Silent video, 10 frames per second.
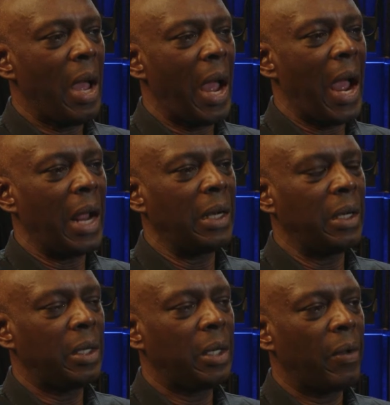
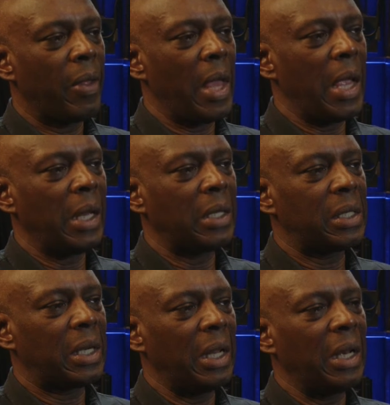and
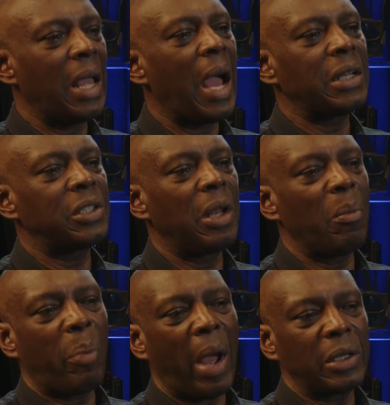it clearly has an
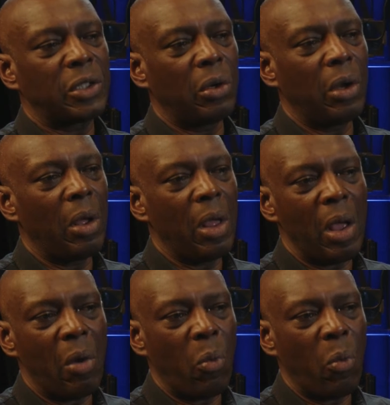impact on a